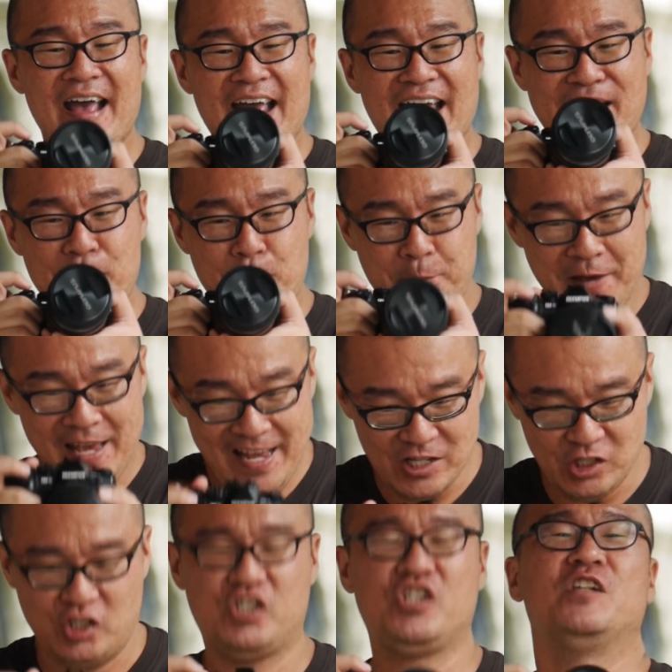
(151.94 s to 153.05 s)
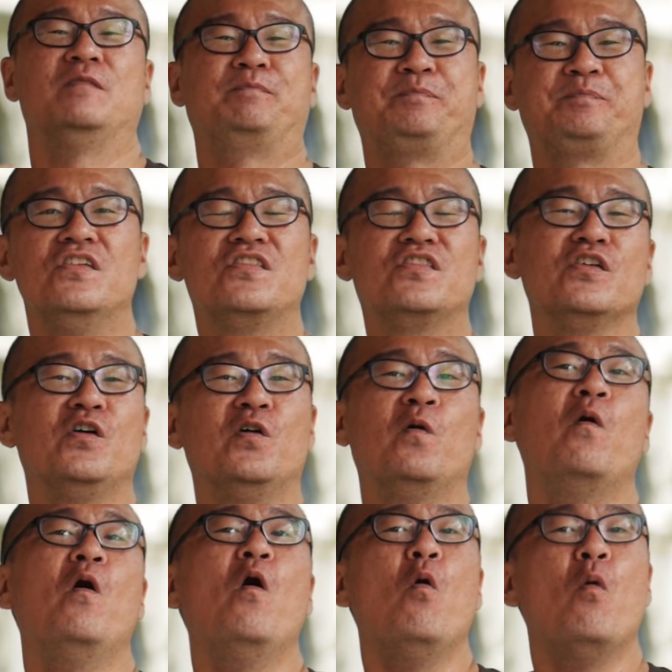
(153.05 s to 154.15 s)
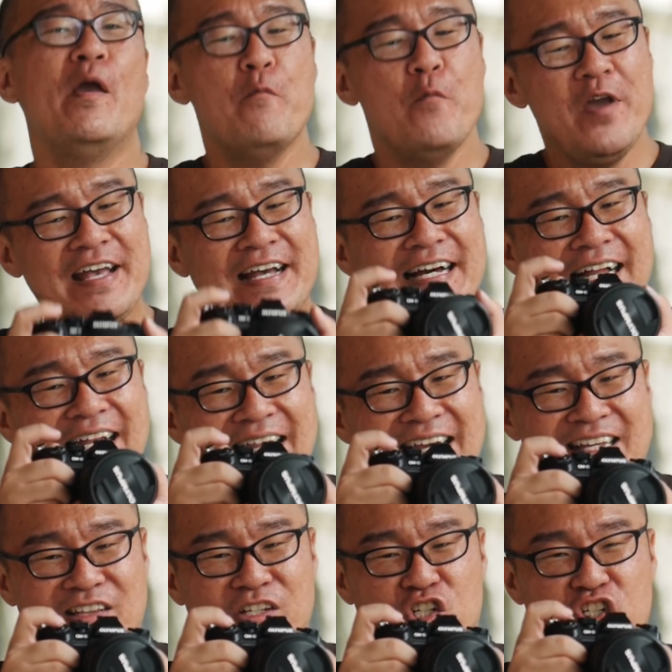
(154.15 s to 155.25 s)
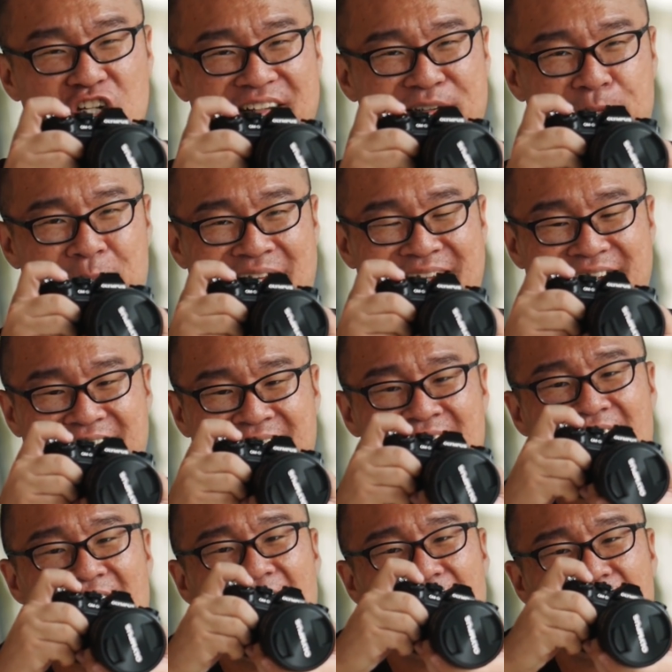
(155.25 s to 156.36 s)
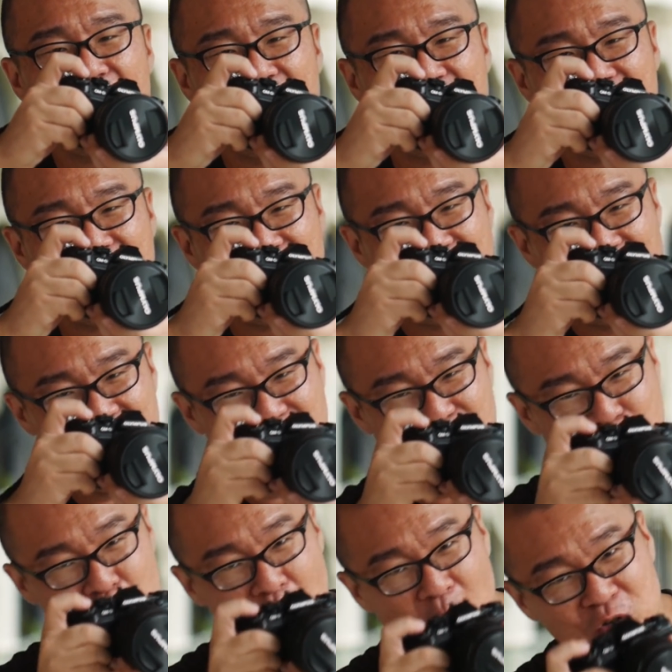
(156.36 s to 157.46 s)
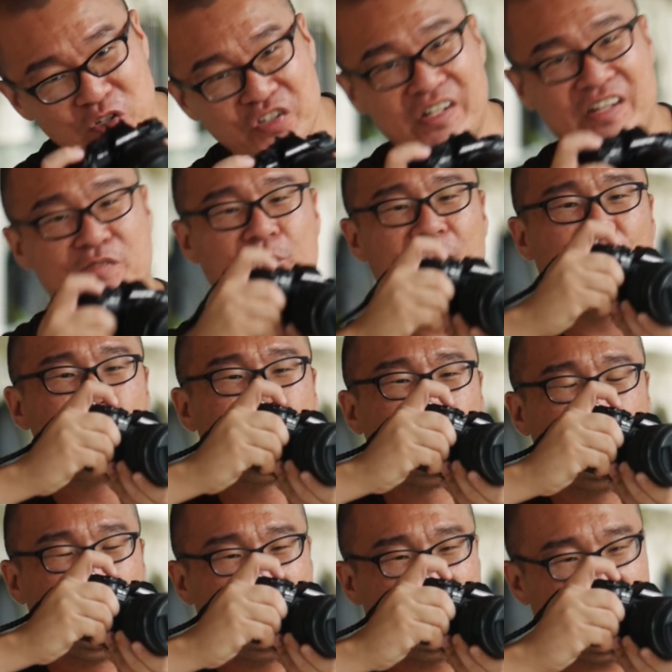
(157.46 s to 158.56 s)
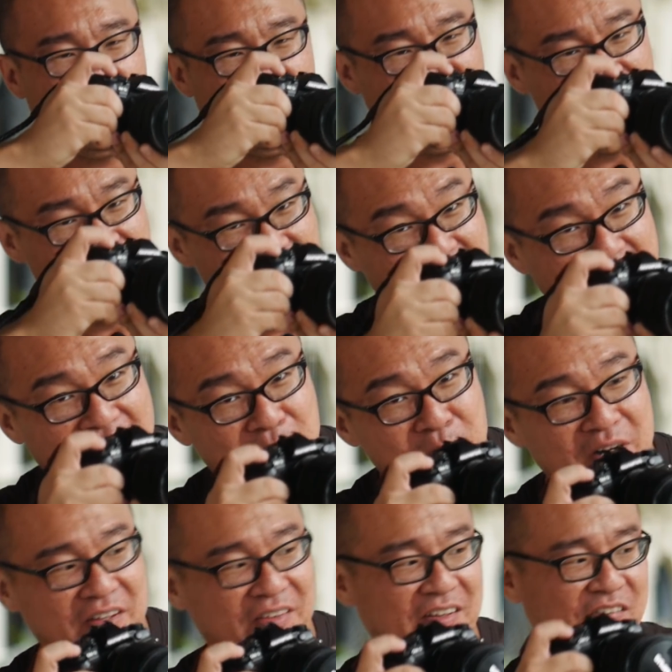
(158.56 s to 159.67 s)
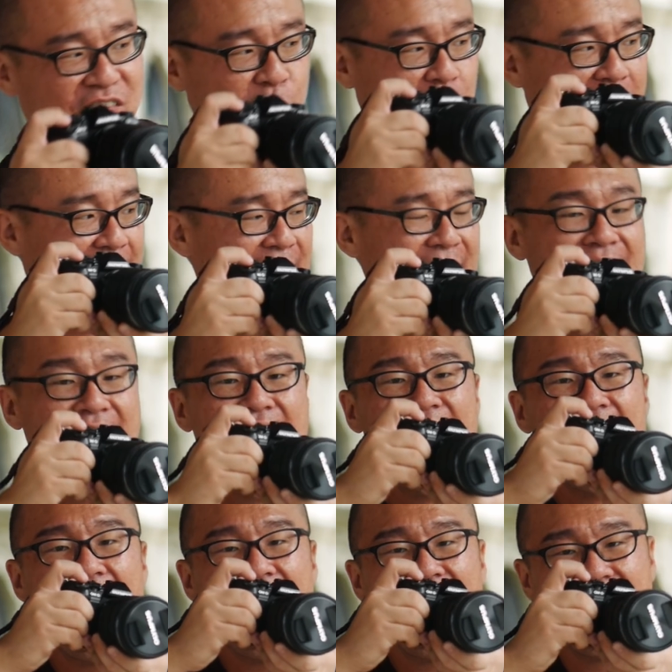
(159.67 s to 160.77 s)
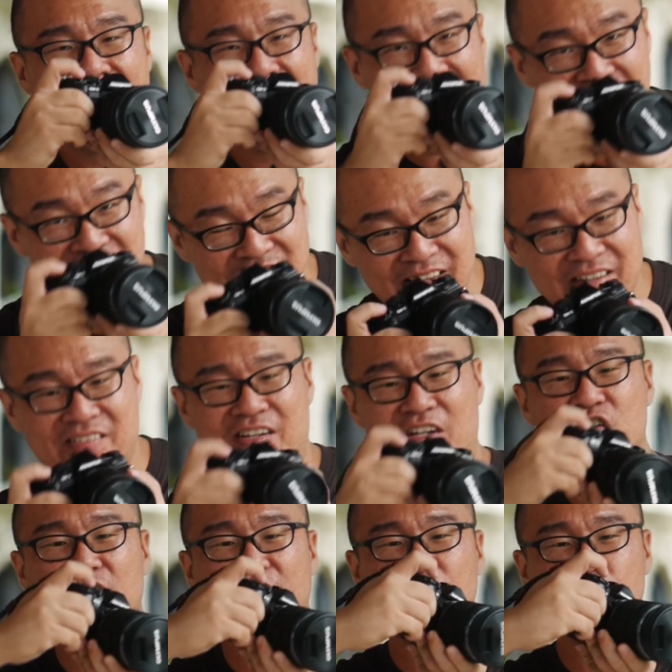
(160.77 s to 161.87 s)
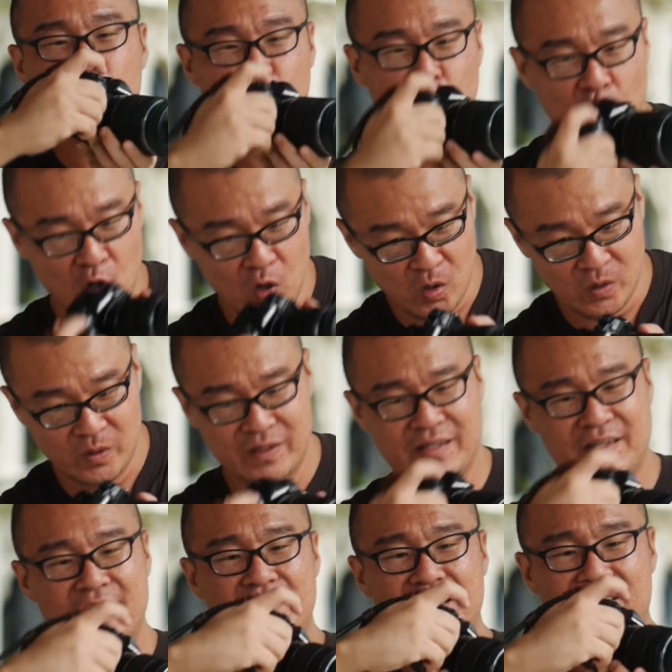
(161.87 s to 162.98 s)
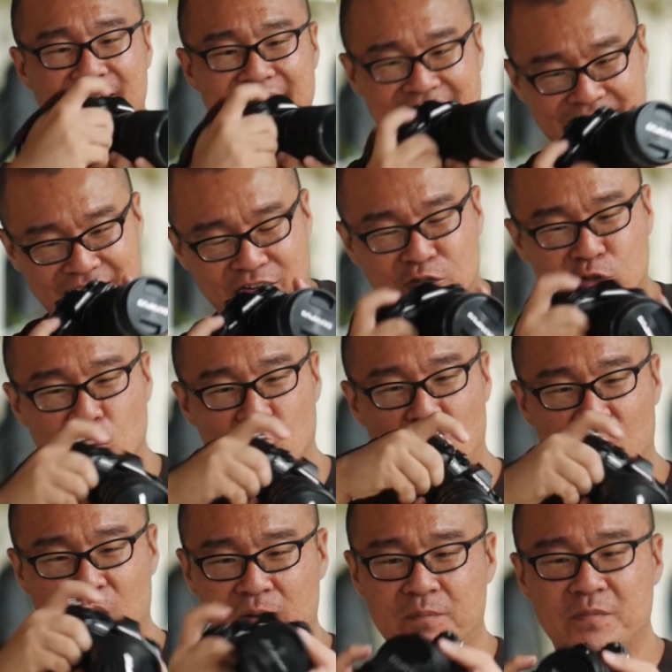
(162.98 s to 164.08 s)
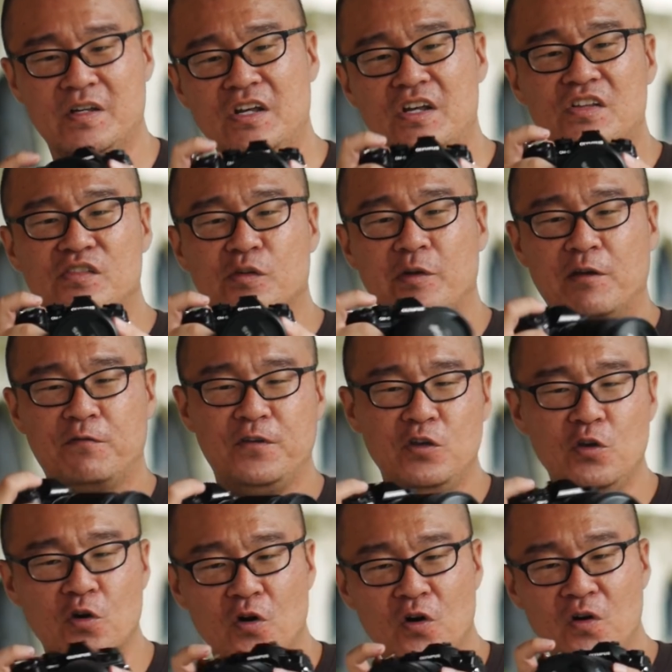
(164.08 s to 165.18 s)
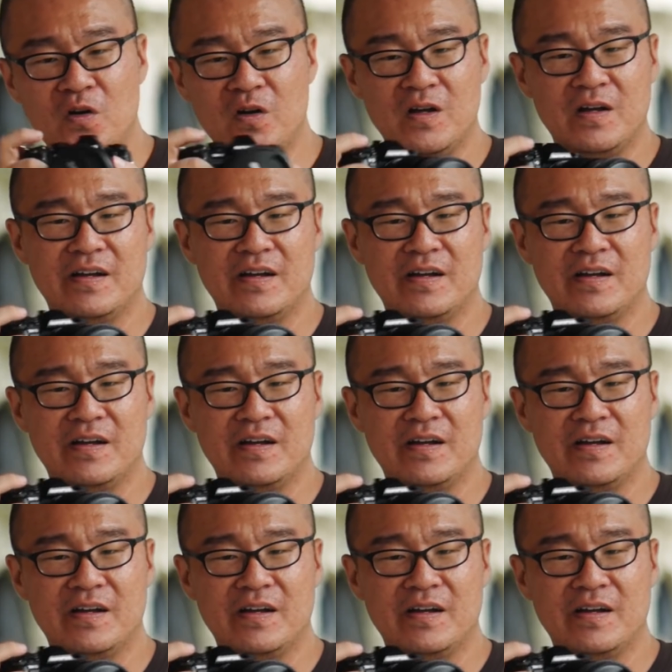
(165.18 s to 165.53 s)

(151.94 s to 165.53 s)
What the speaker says: and pitch. So when we click the shutter button, there's this motion as well as we turn the camera this way. And this is actually roll, right? Roll. So we have yaw,